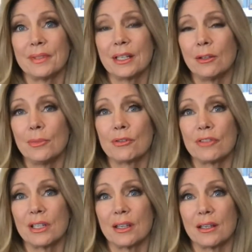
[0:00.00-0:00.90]
Tell him your
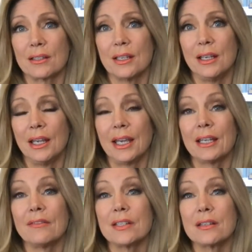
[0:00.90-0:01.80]
feelings.
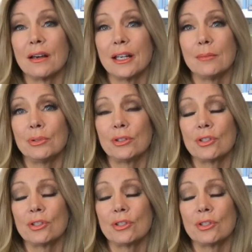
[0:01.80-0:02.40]
And if he's not able